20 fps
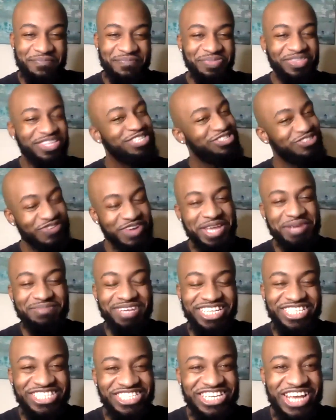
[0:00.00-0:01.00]

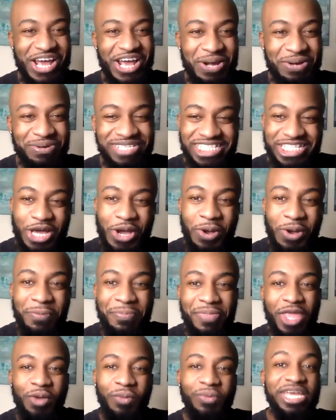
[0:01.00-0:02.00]
Streaming show, so
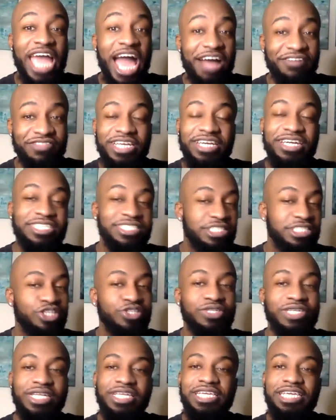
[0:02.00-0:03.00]
we have to
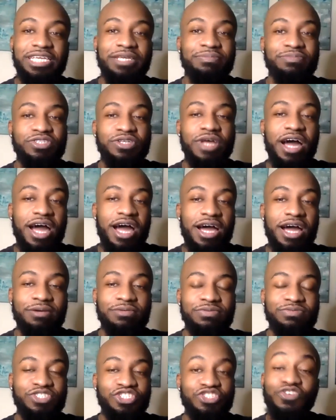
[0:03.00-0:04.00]
continue to keep
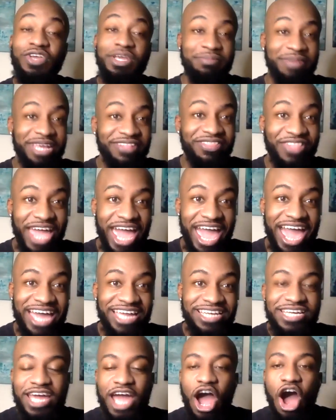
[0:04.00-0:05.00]
streaming that.
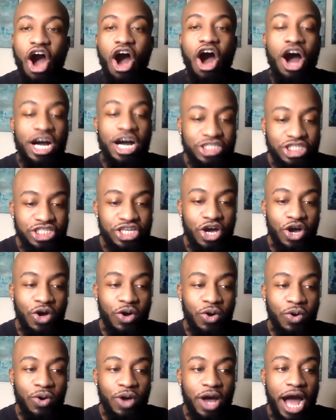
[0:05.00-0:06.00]

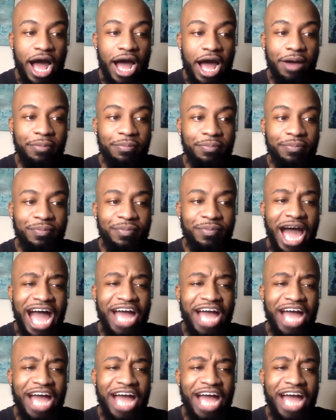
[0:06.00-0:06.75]
Also, I